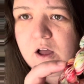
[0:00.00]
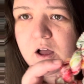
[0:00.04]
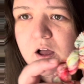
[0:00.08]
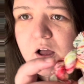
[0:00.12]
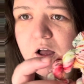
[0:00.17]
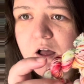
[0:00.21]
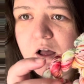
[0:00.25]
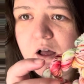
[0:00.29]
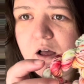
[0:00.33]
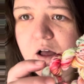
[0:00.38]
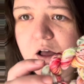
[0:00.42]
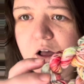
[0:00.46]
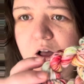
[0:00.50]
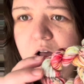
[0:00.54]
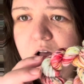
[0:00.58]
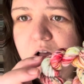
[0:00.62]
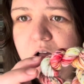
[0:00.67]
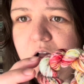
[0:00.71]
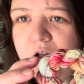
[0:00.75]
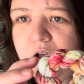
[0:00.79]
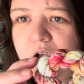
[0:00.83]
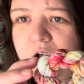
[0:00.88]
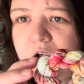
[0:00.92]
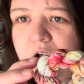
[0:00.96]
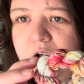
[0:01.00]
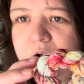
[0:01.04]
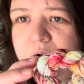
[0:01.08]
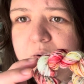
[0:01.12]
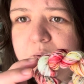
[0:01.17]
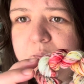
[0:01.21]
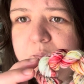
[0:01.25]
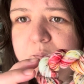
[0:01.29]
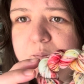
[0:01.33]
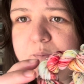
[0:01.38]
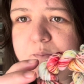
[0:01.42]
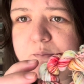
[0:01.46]
Oh,
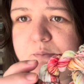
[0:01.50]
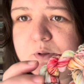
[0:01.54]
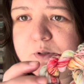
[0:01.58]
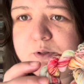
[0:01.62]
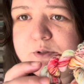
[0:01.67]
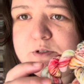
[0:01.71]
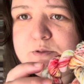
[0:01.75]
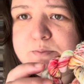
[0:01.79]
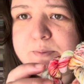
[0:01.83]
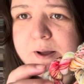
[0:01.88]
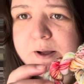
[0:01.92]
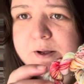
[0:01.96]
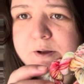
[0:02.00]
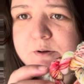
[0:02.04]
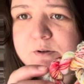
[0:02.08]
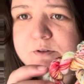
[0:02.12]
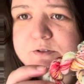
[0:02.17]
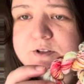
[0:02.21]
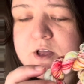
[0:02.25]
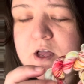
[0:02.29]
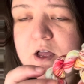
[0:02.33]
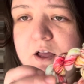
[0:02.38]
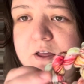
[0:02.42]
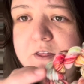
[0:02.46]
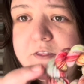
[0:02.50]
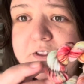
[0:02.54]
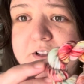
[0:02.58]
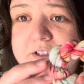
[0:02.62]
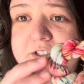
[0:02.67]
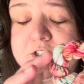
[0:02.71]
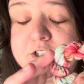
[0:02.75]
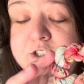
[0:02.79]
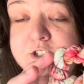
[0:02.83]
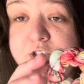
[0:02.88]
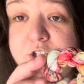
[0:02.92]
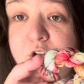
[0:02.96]
blue speckles. This
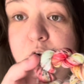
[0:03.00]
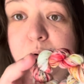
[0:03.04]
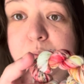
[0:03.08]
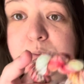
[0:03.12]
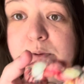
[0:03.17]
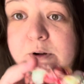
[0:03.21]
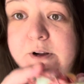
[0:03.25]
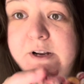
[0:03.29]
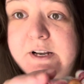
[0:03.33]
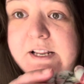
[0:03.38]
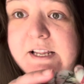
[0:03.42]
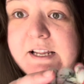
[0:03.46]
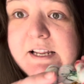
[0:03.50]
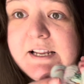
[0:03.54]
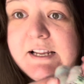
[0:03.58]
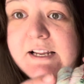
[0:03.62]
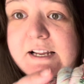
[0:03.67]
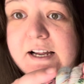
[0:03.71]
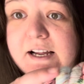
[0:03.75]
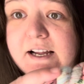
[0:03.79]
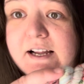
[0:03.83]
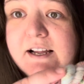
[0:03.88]
is so pretty.